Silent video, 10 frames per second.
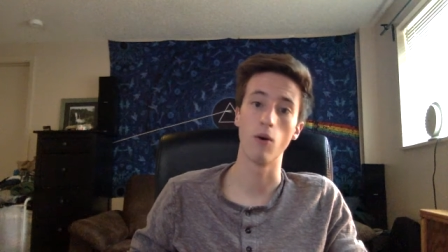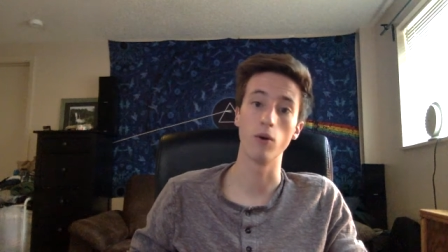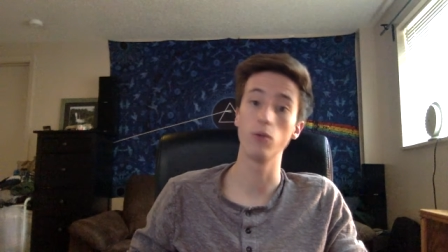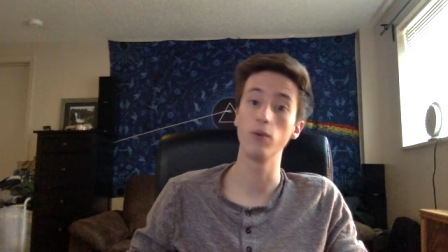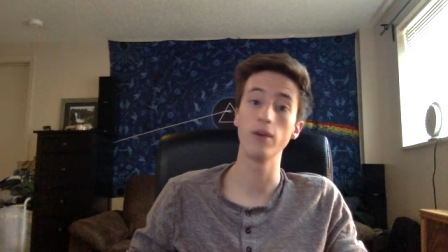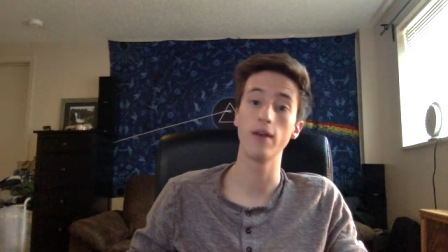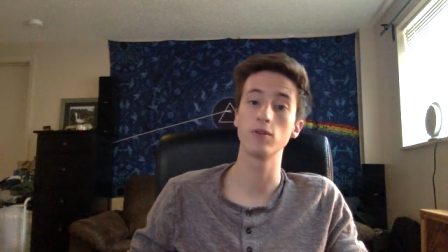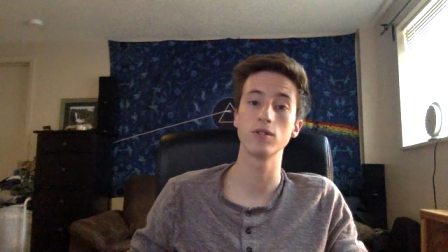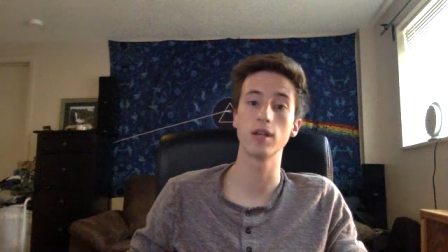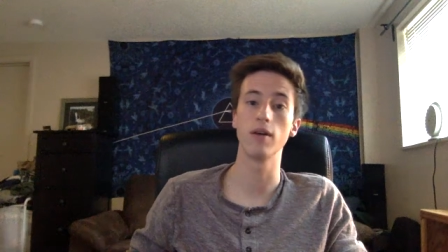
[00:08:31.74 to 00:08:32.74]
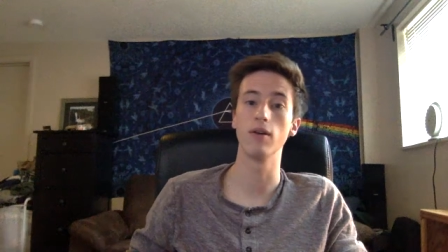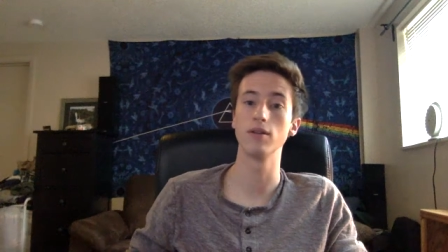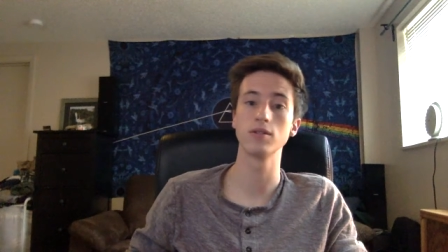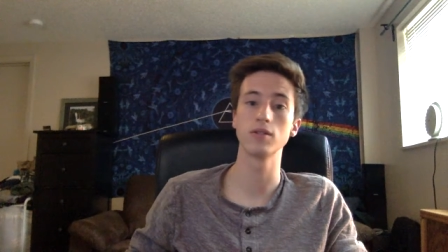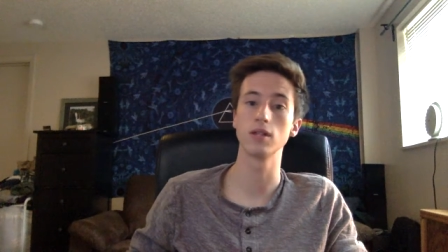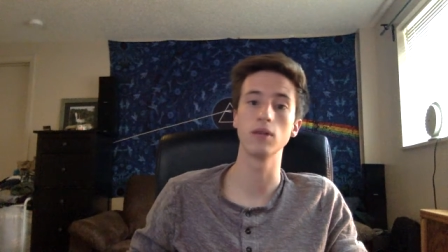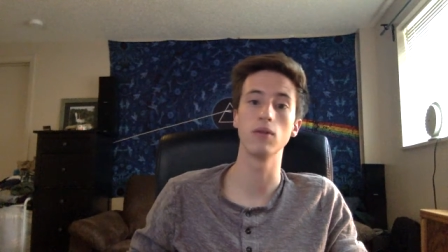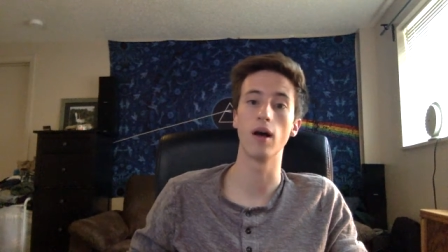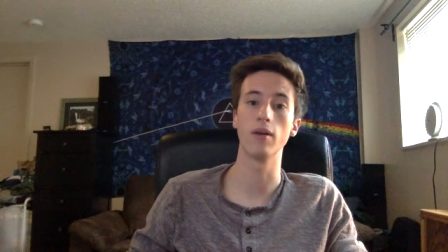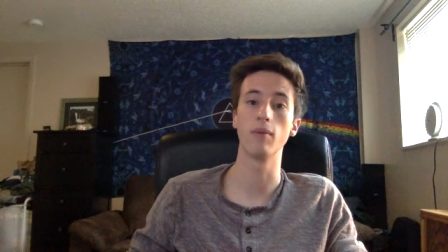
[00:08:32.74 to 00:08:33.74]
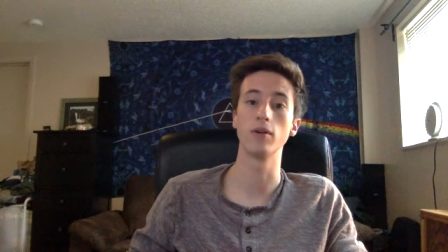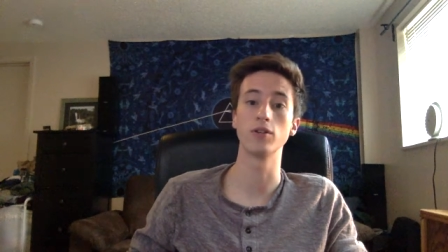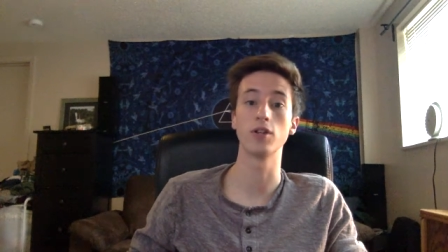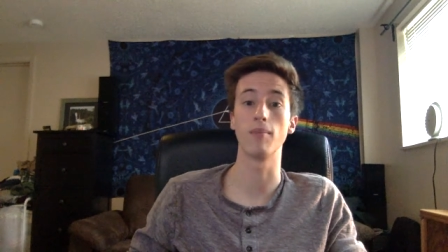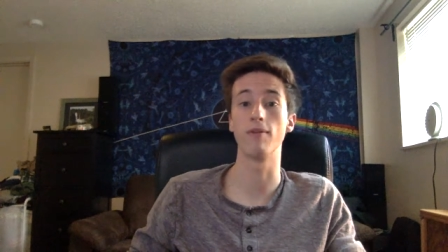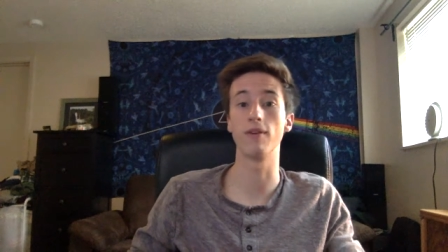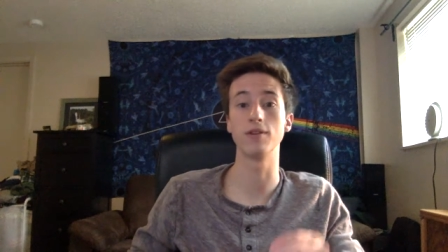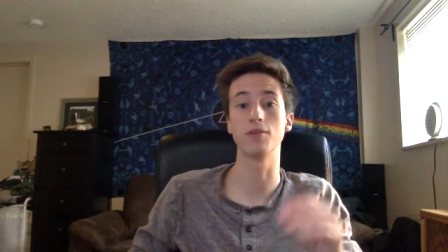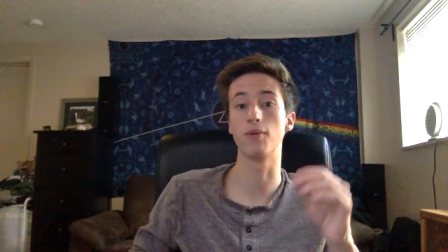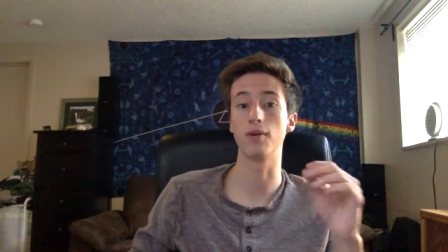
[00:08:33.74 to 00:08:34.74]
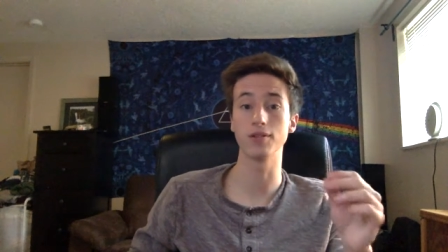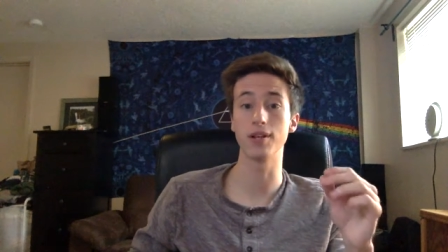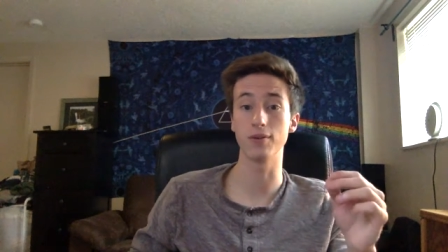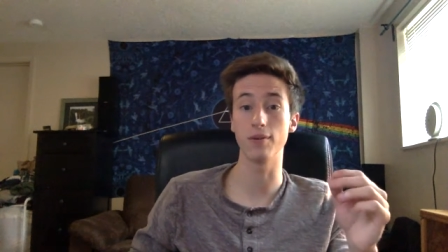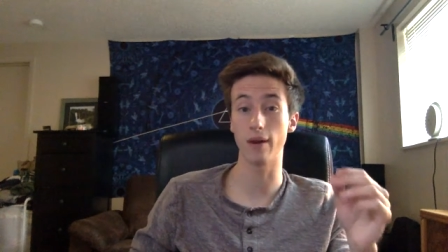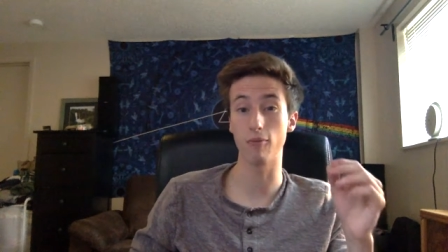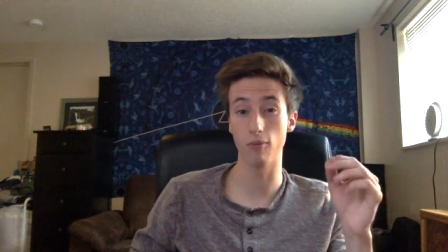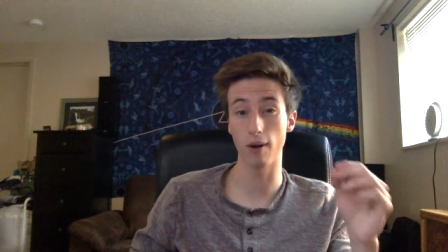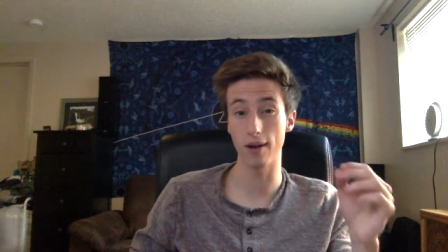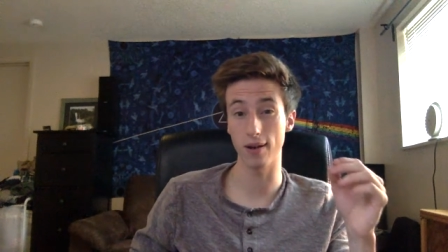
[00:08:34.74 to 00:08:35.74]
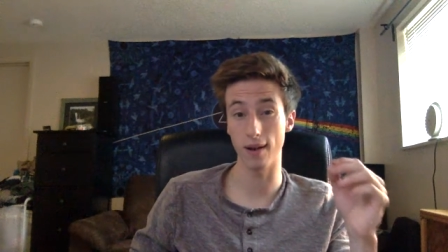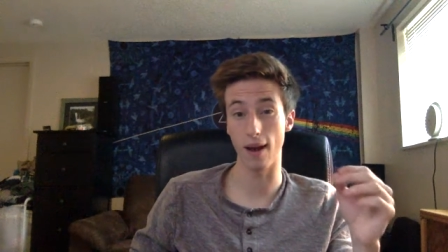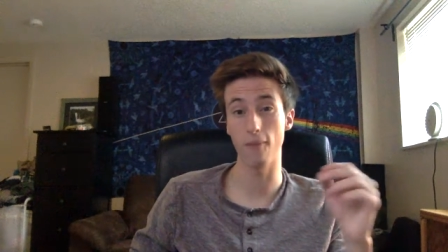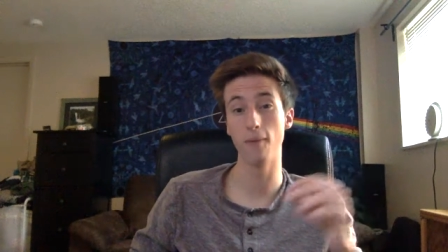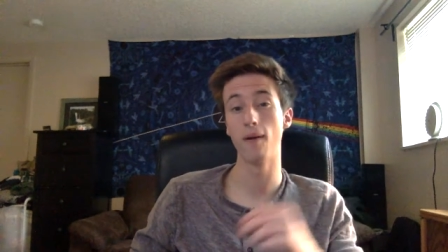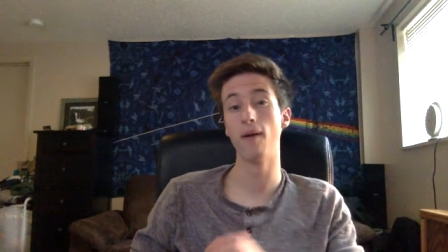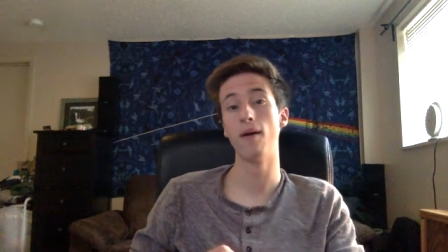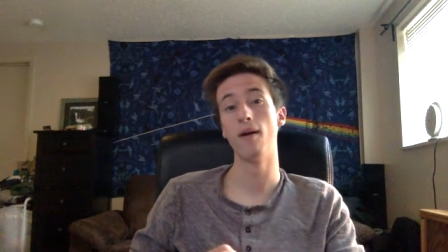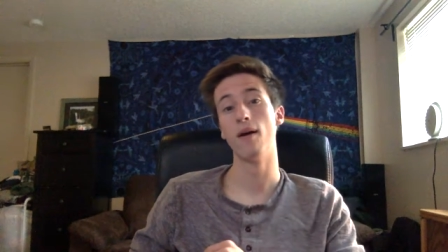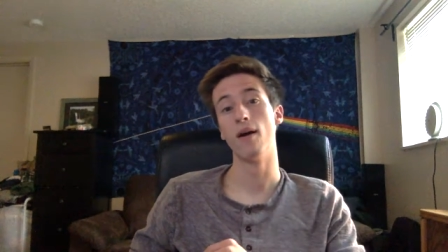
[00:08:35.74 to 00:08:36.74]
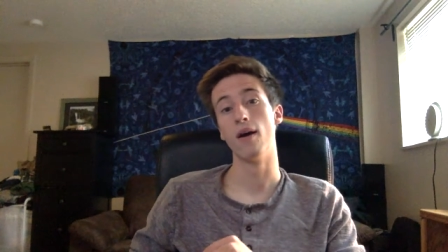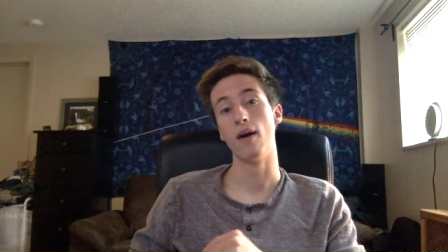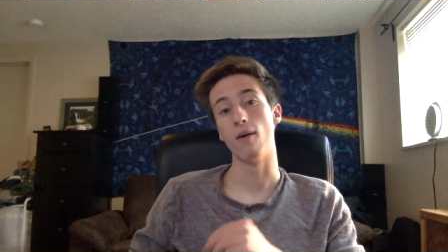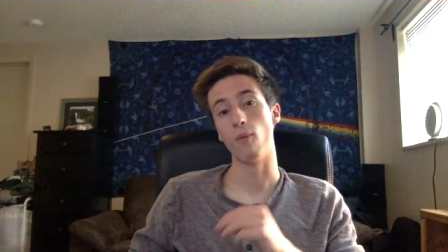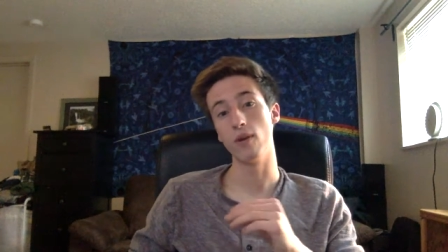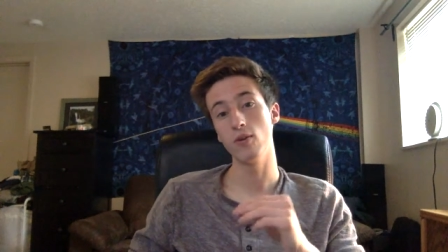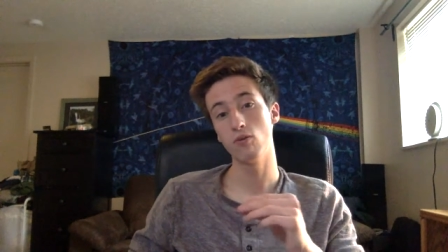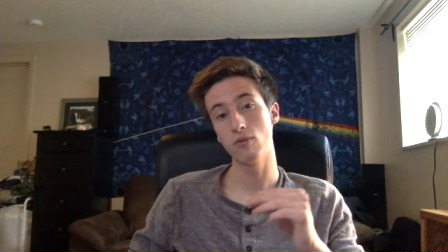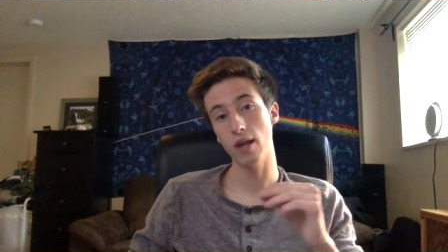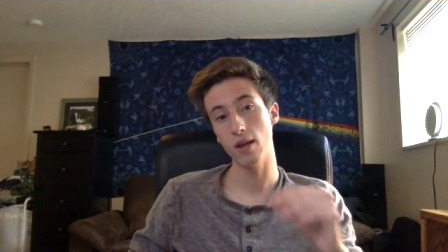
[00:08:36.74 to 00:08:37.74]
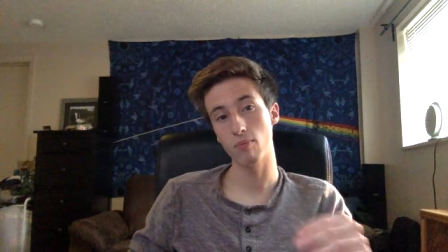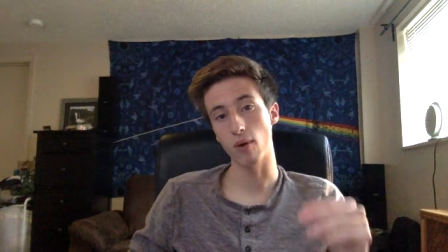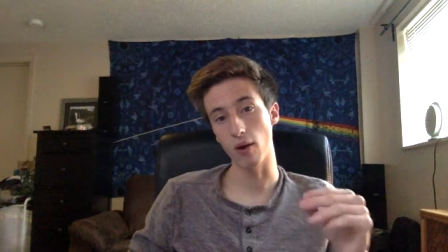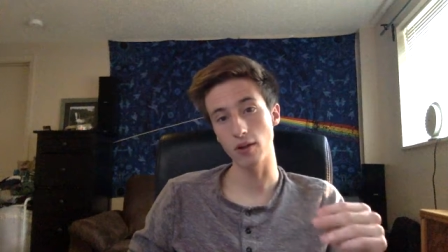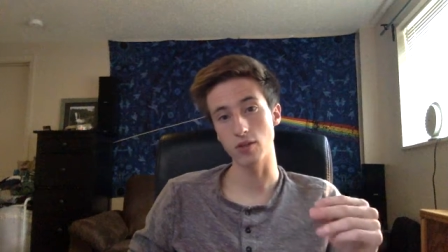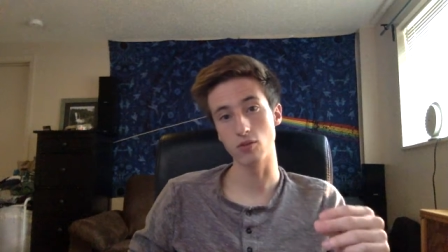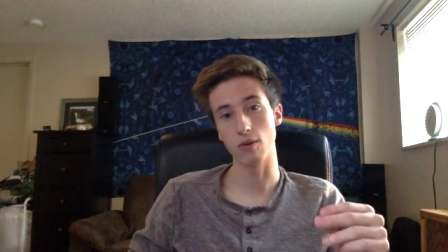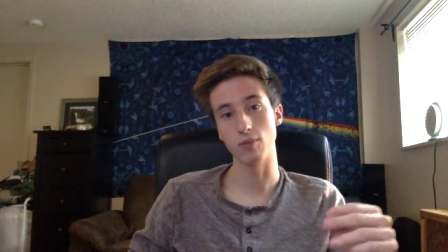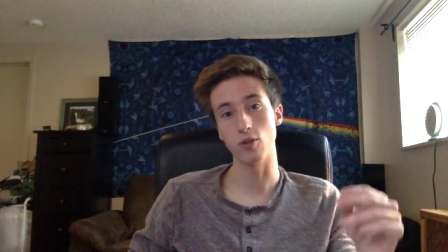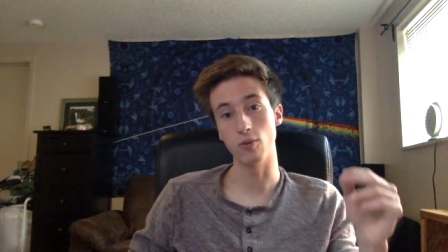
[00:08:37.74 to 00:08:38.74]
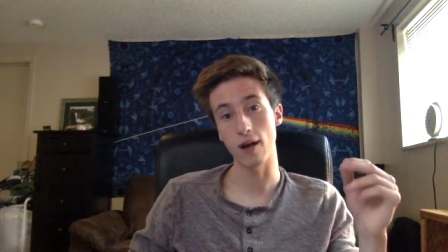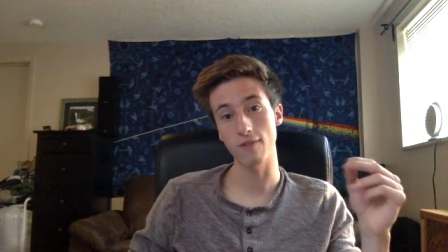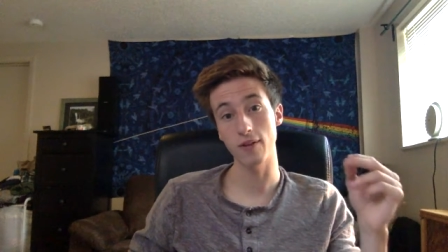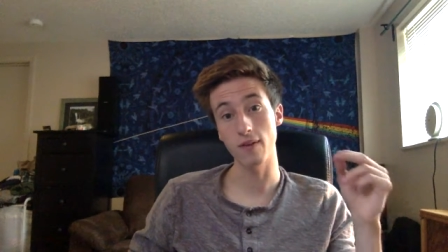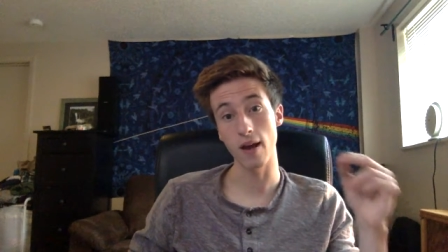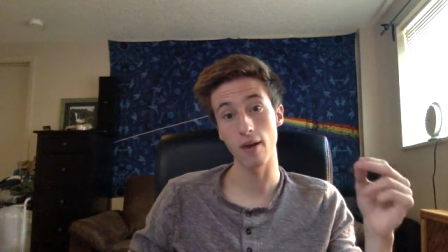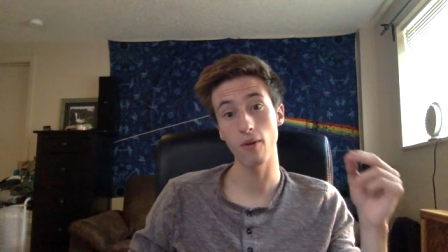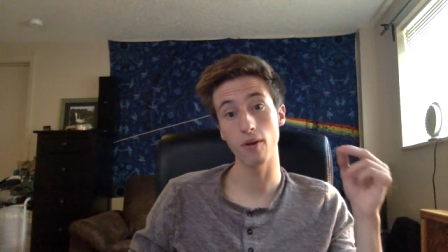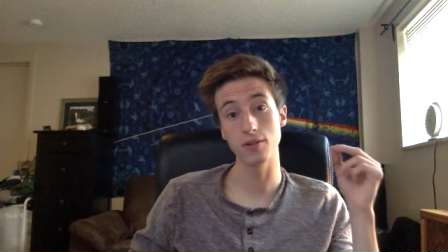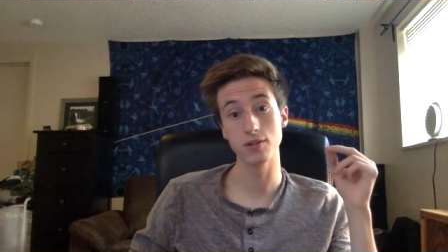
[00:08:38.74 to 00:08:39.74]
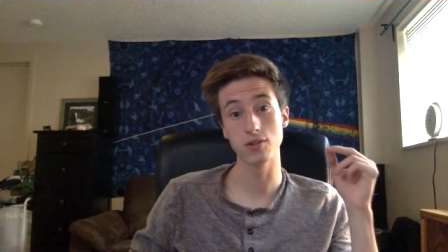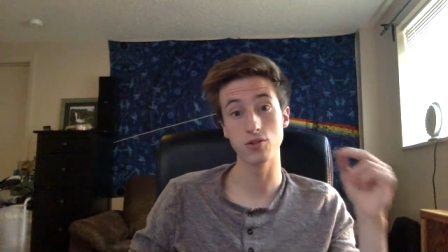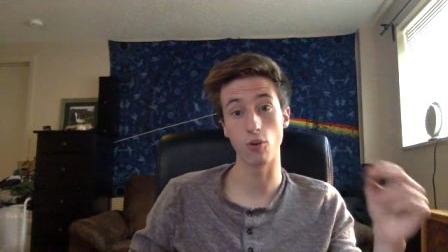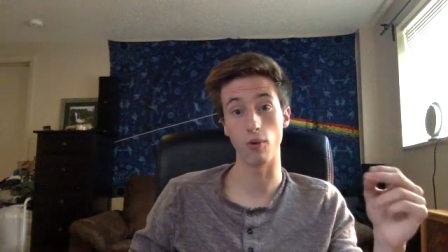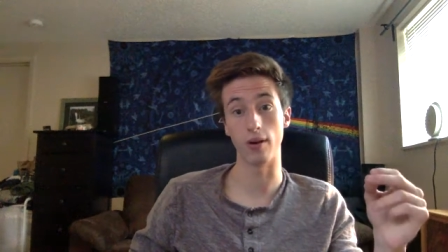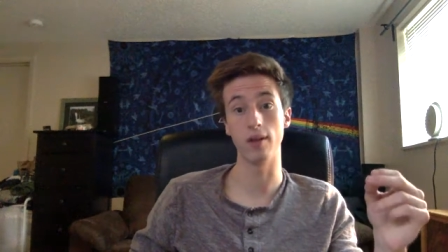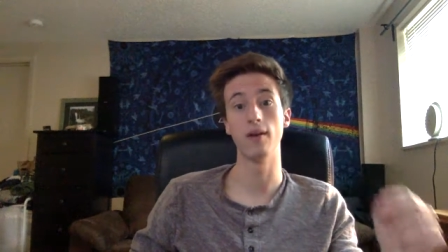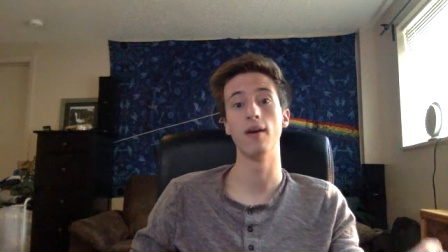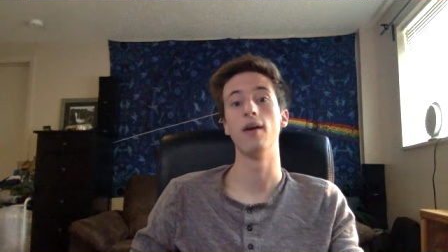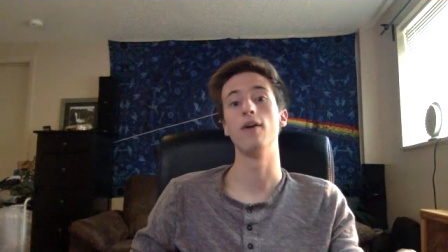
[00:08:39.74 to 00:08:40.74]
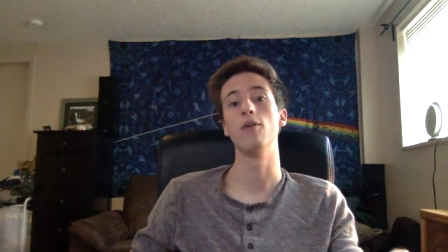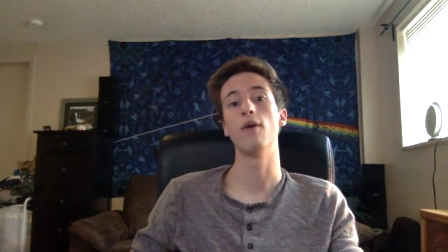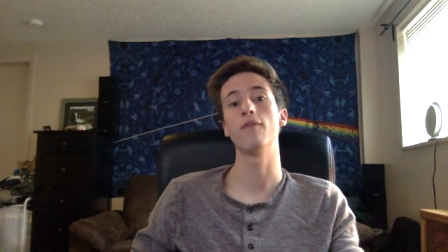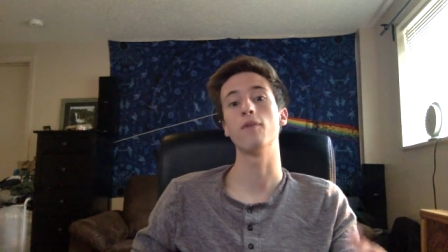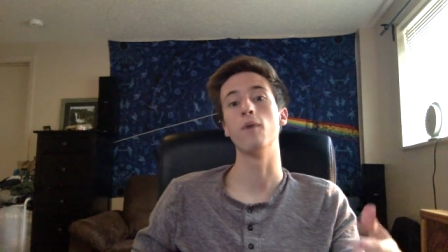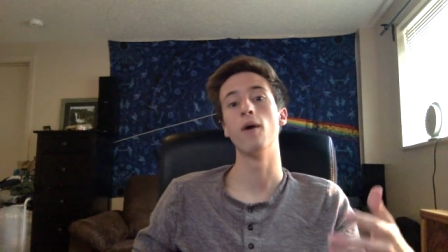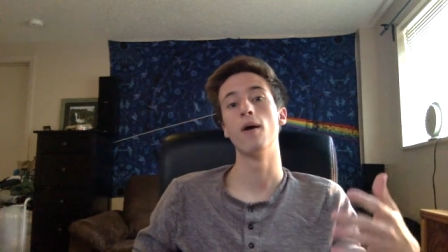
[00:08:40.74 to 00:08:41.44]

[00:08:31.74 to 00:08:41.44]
or you will never sell a single item on your Shopify store, and I'll tell you that right now. When you create a product description, you have to tell a story. You have to